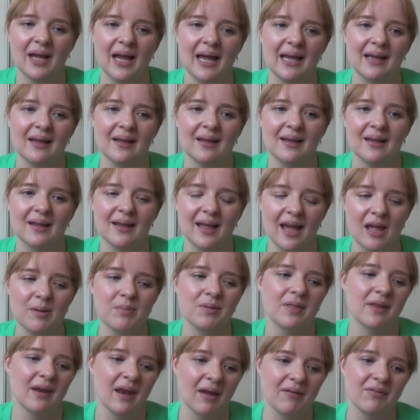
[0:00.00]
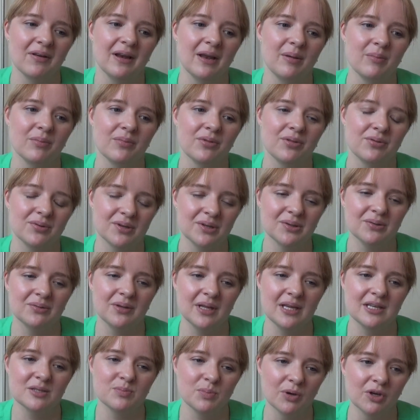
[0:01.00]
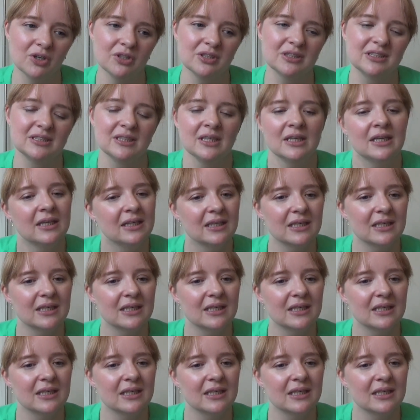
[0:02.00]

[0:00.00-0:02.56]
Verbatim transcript: and Gabe the Nephilim through these books